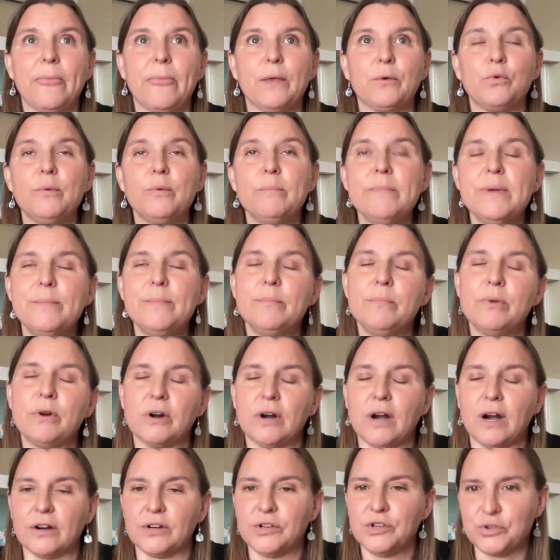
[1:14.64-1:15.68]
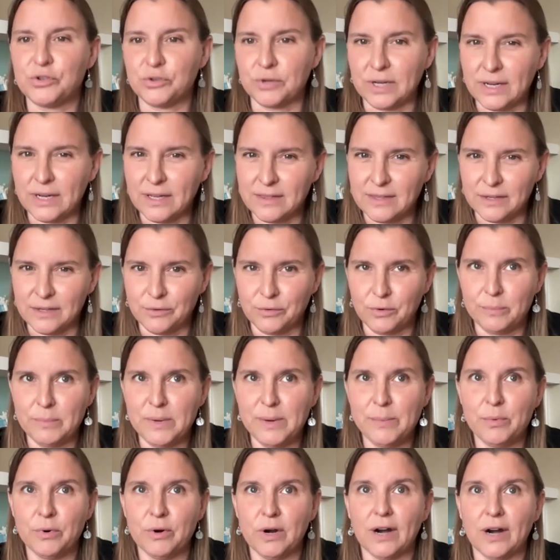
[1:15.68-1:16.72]
remember our strength and
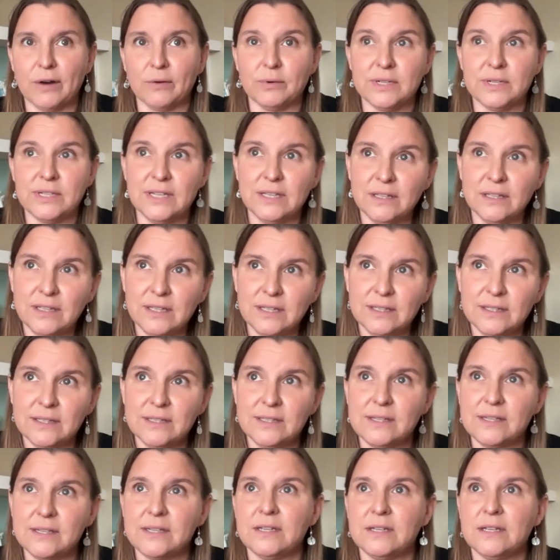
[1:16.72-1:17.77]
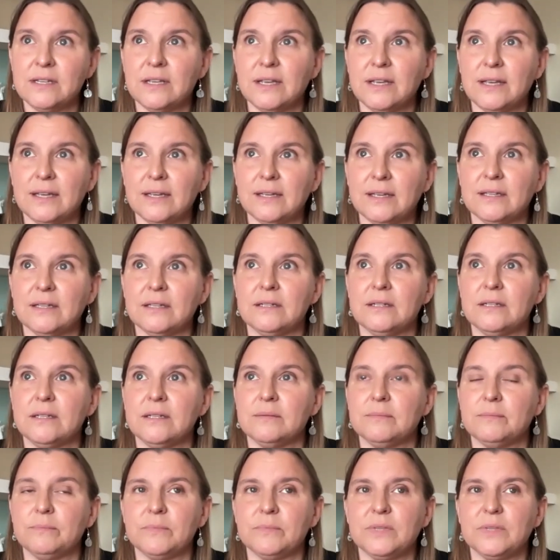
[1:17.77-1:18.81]
remember our resilience and
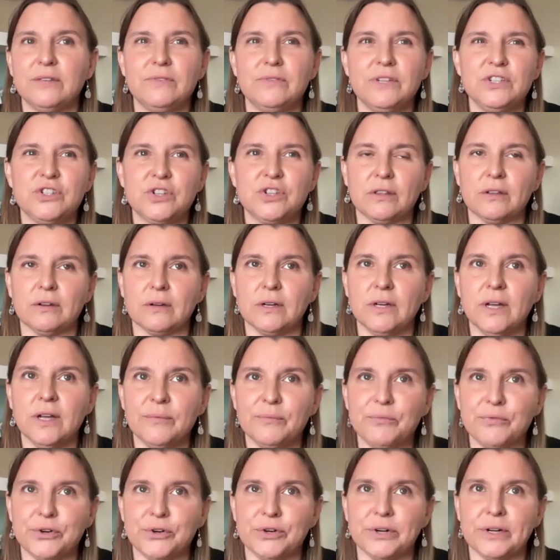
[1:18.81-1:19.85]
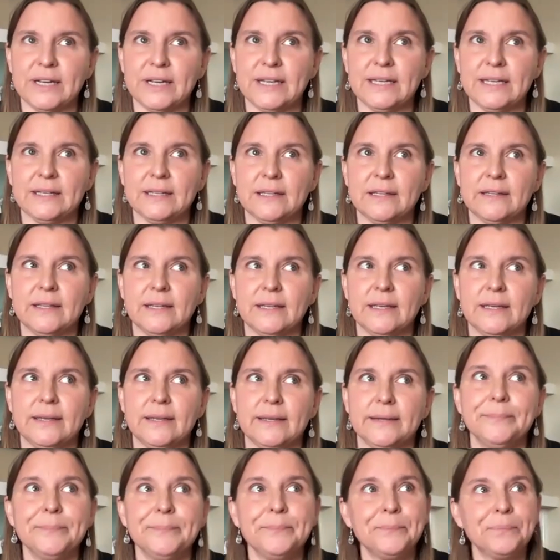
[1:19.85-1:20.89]
give each other comfort in
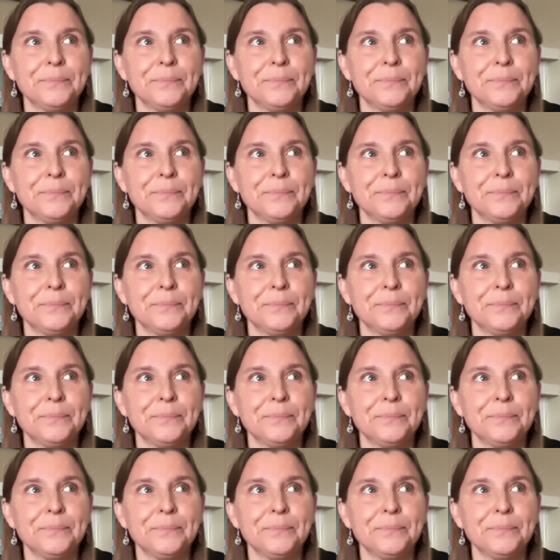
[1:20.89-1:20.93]
the